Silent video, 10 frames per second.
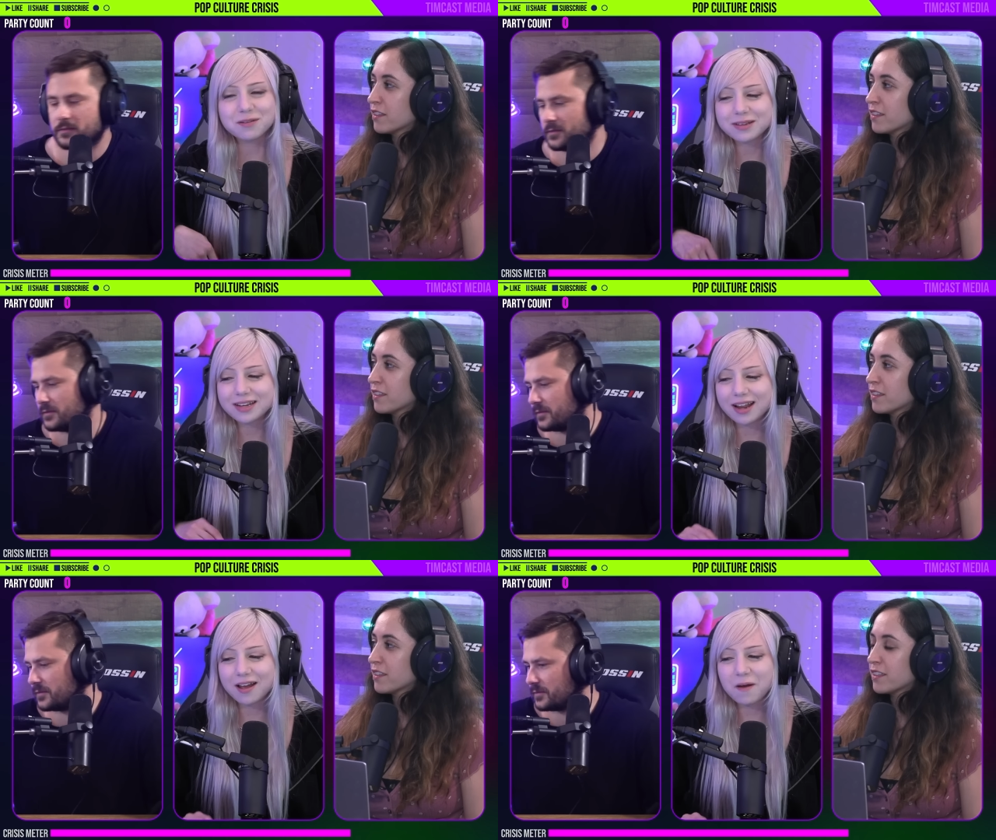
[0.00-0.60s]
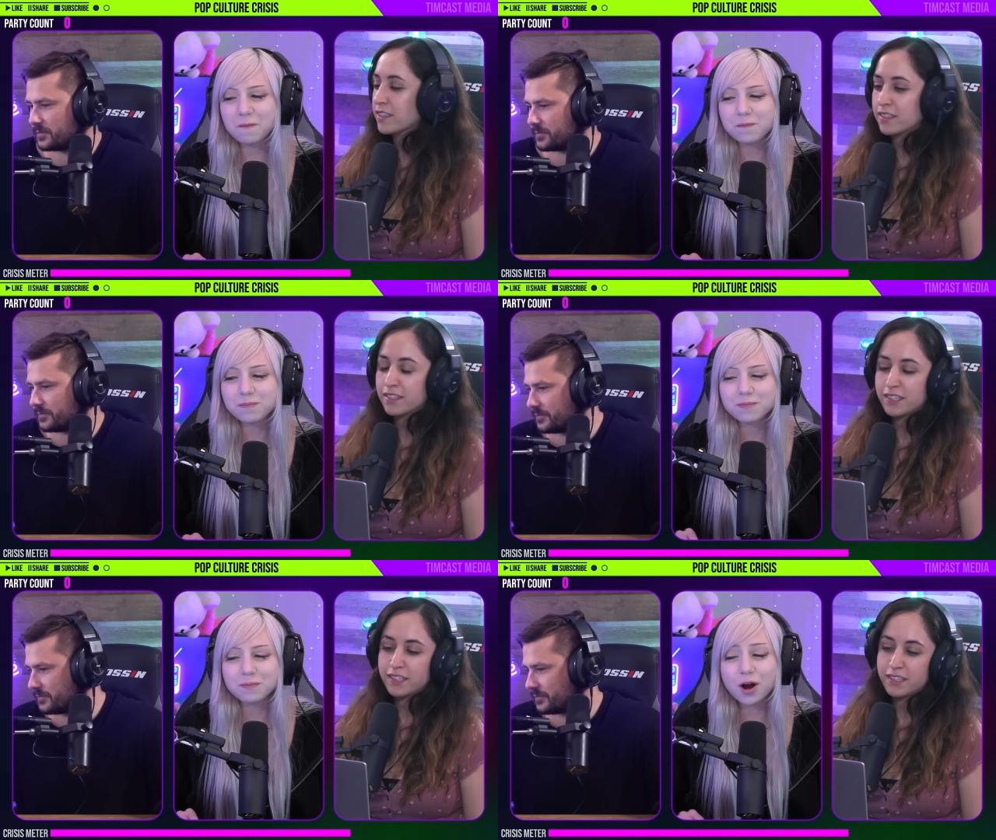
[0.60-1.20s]
Speaker 1: it. Um,
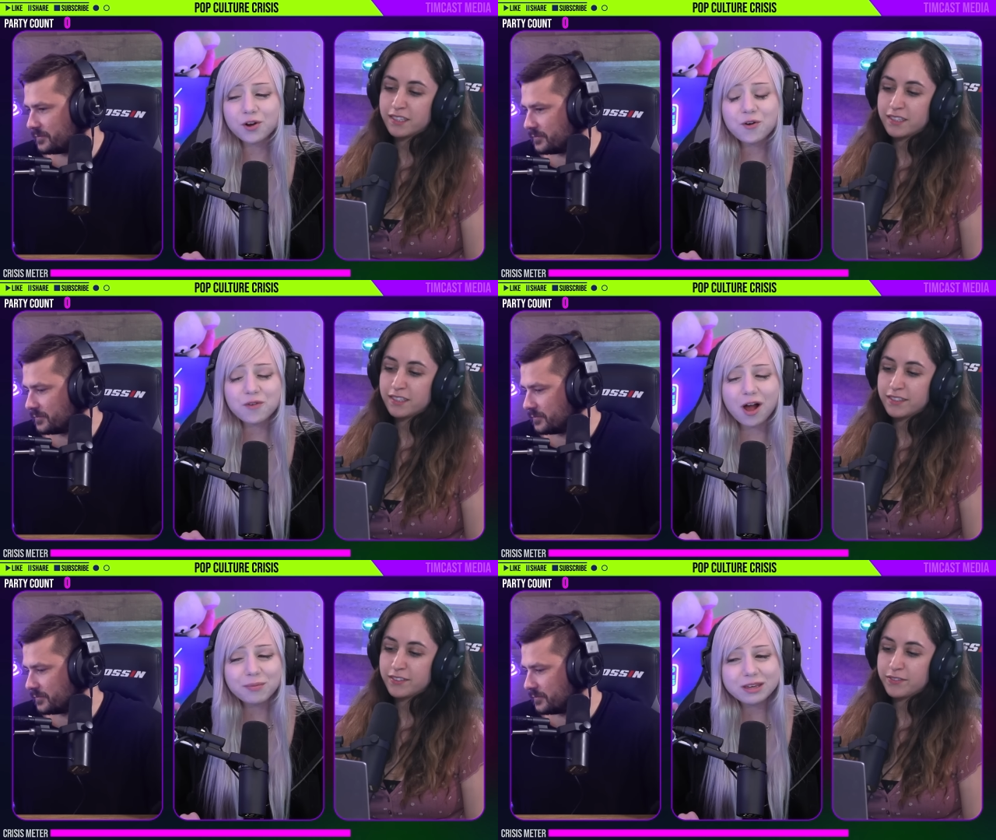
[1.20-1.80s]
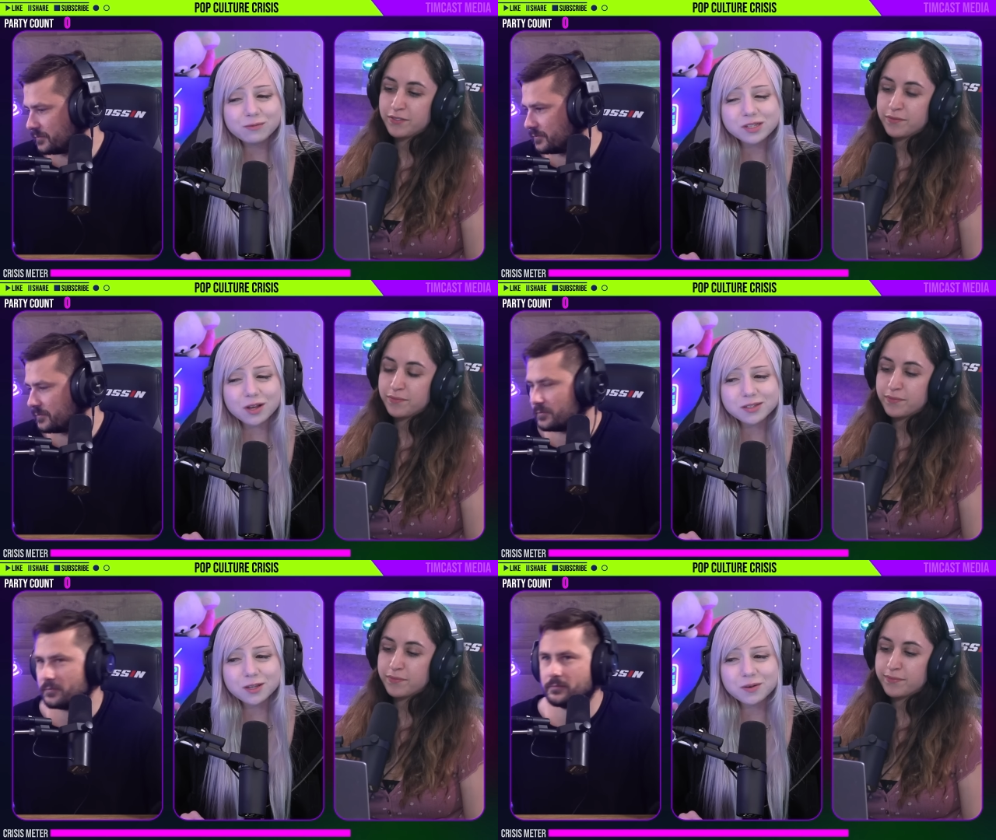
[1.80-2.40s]
Margot Robbie was
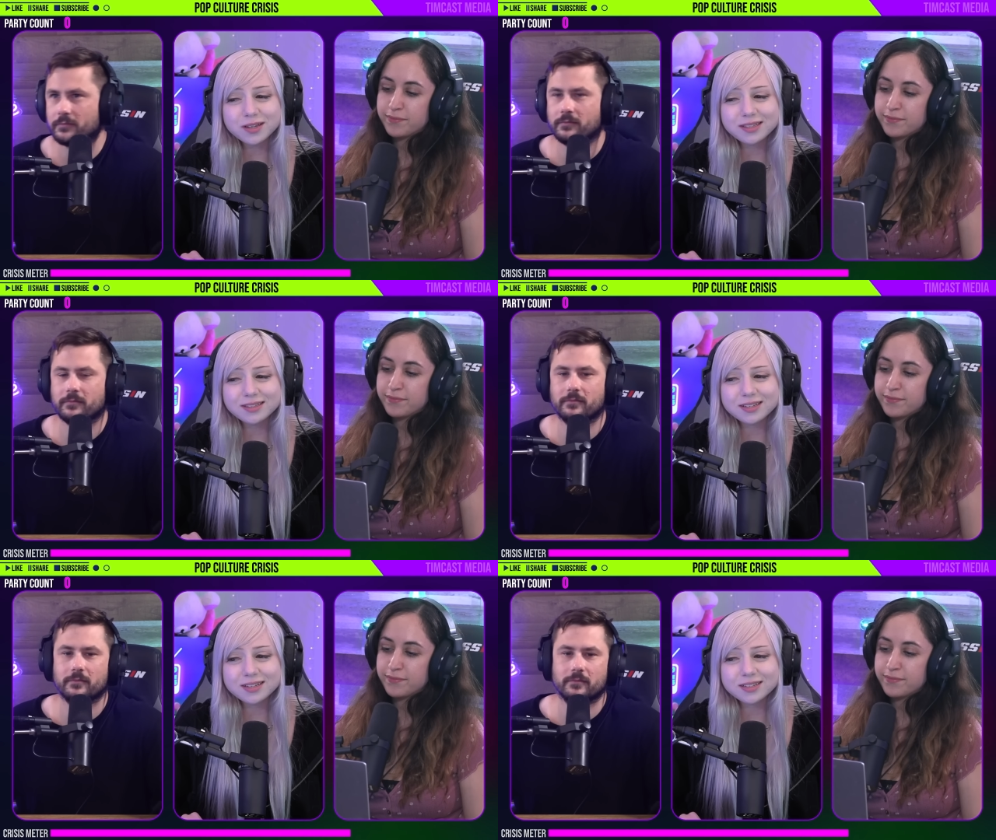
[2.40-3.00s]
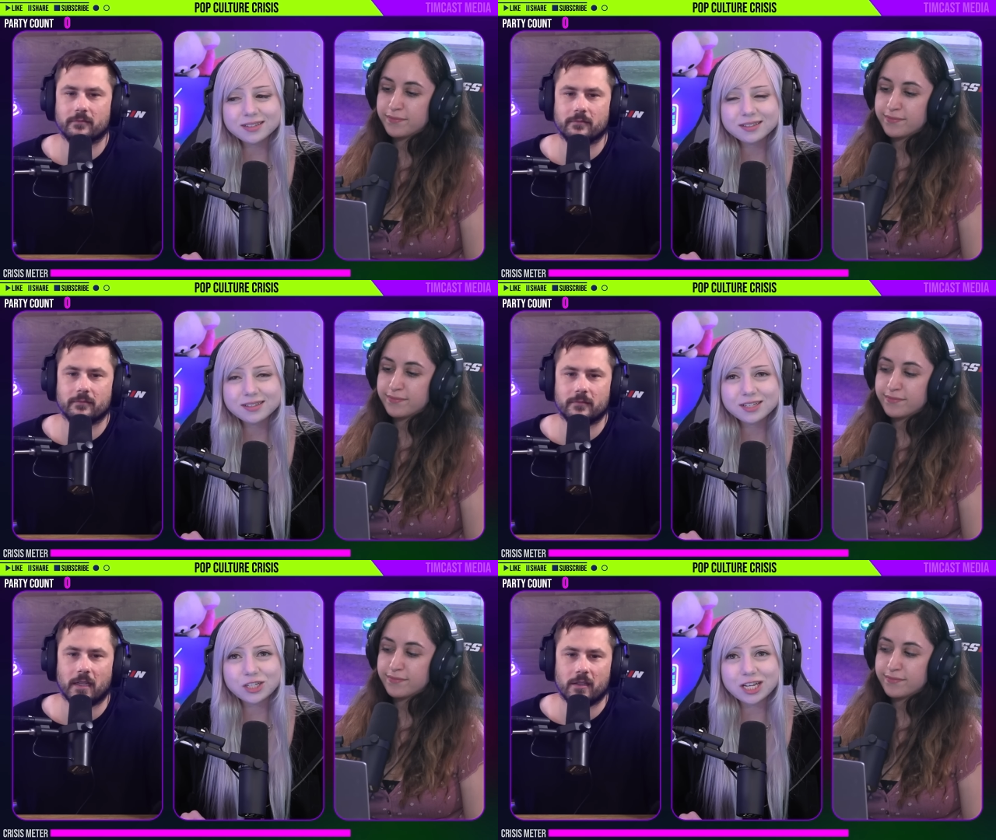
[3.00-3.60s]
also in the
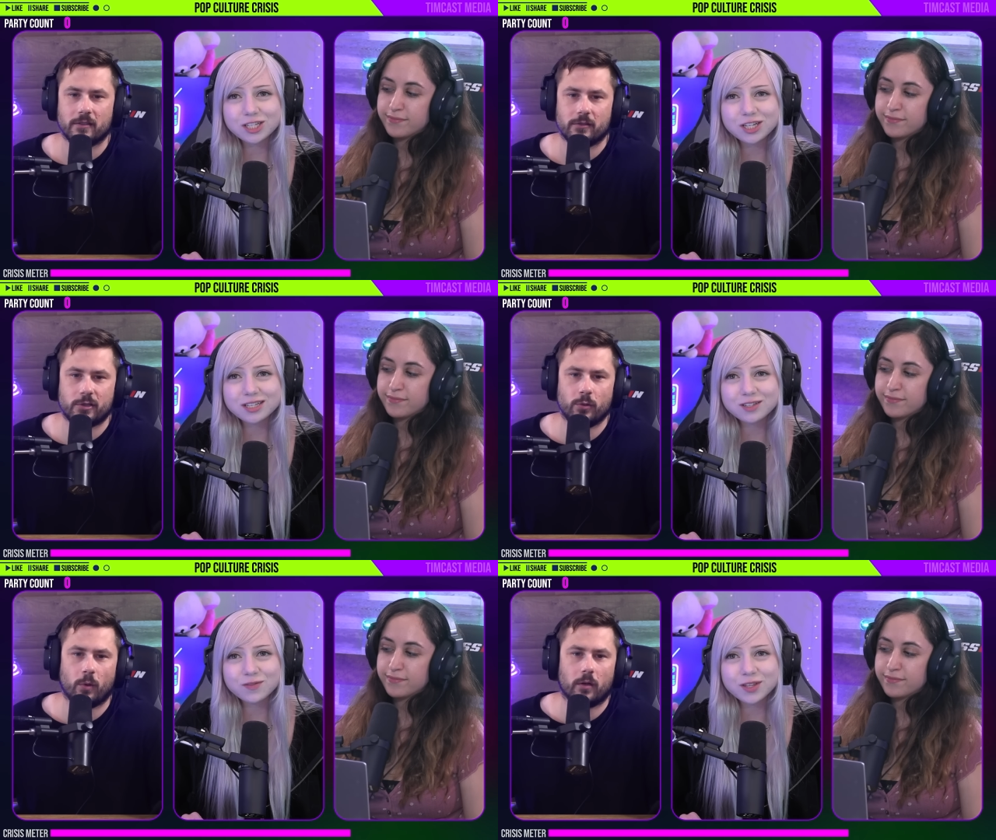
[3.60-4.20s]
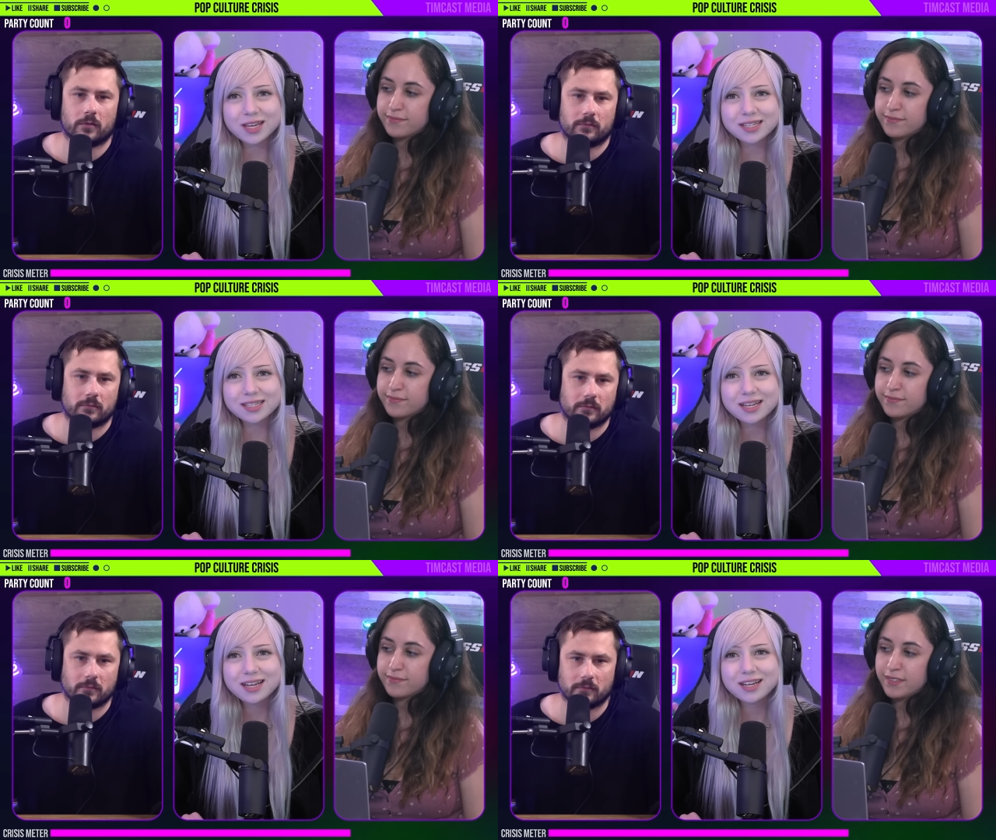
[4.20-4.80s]
suggestions Too for old.
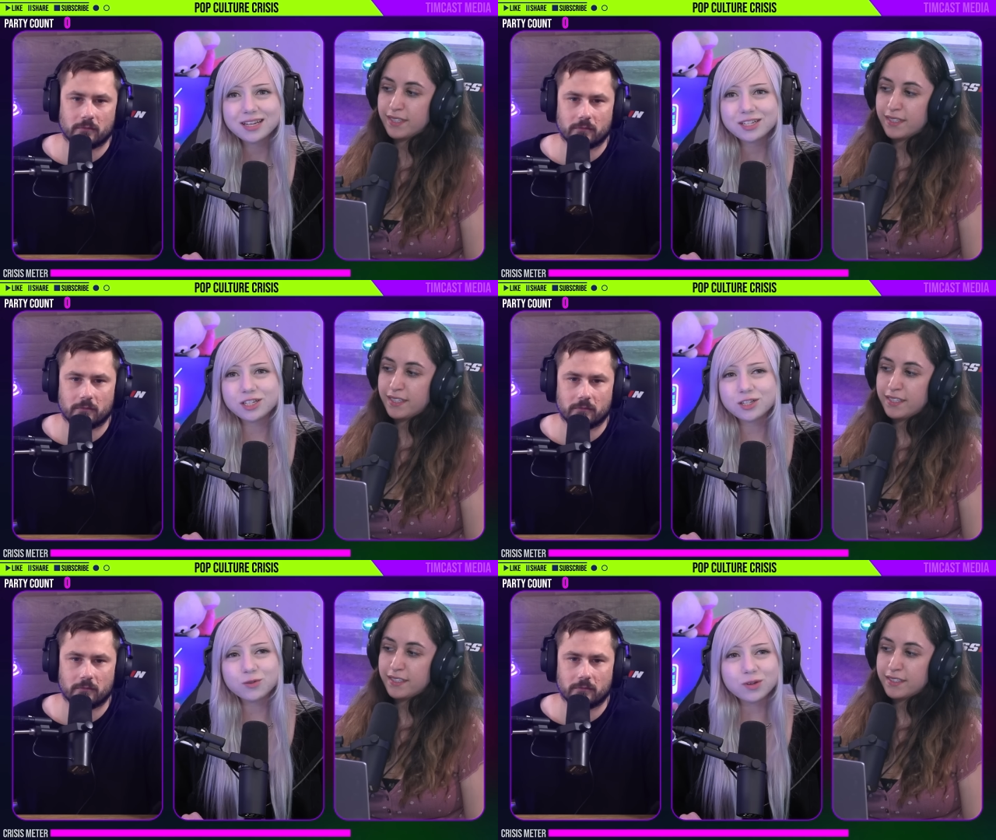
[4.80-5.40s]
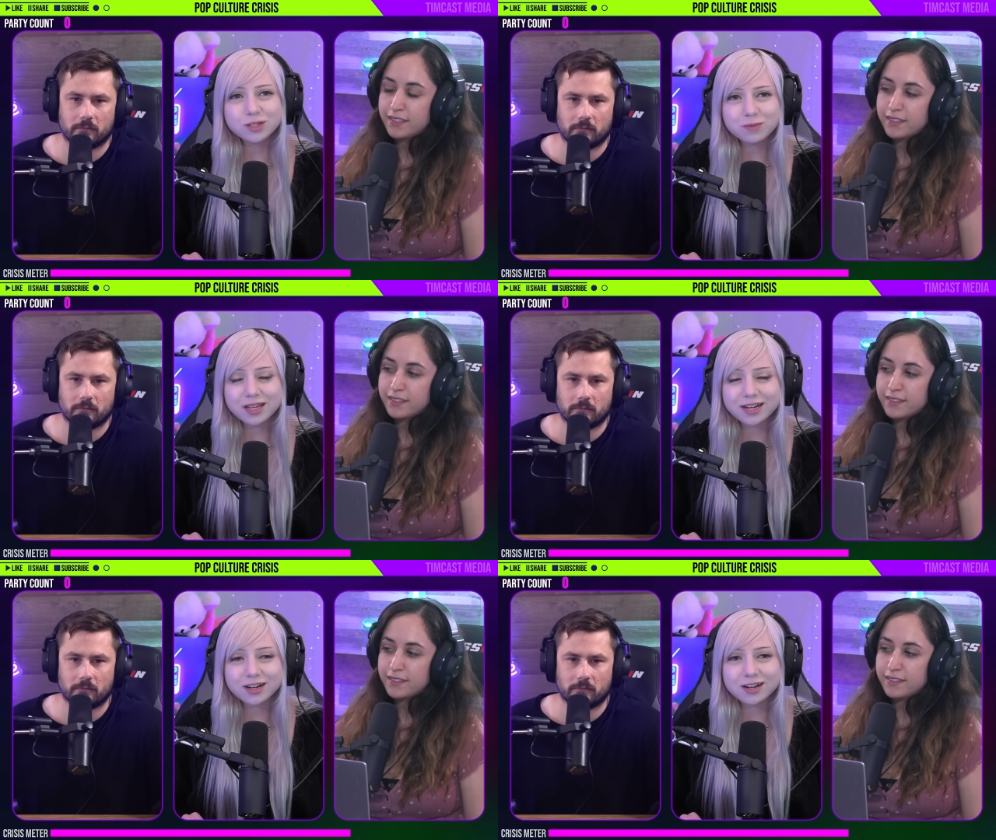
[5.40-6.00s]
This. She's too old to
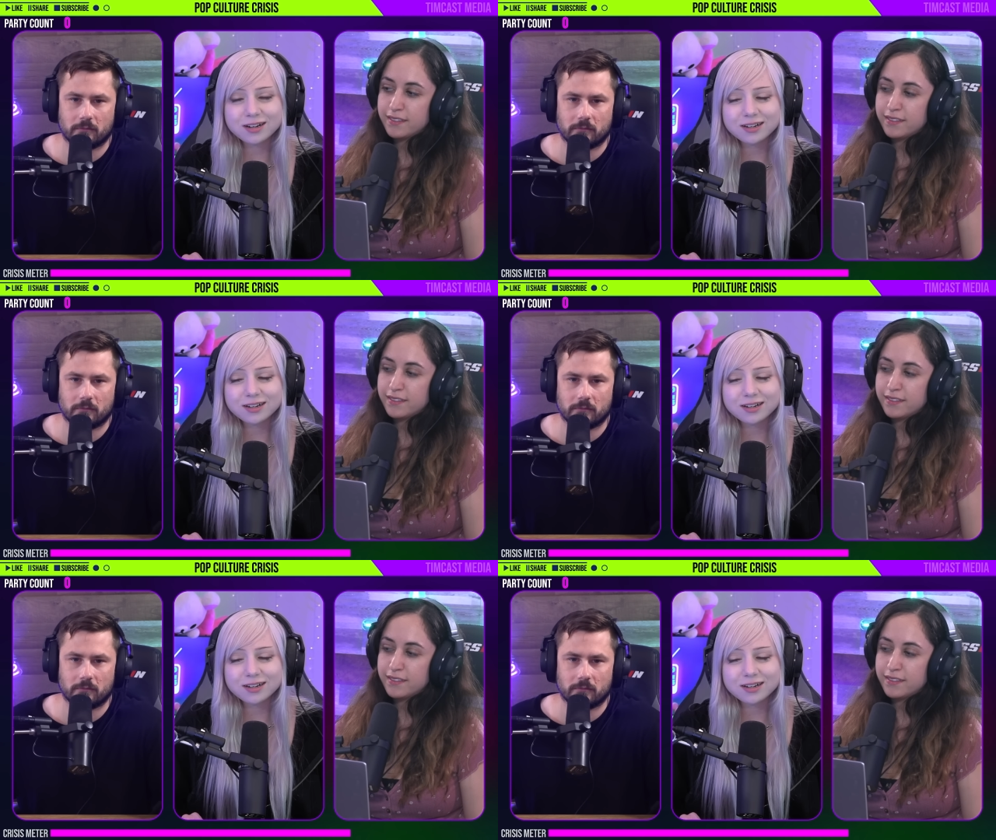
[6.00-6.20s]
play her.